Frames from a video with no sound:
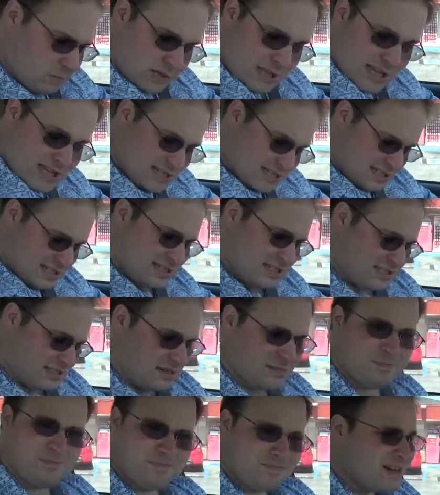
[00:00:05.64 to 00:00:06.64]
bless
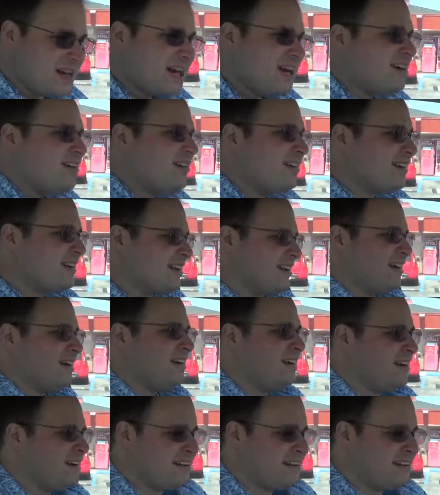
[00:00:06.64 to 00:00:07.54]
America,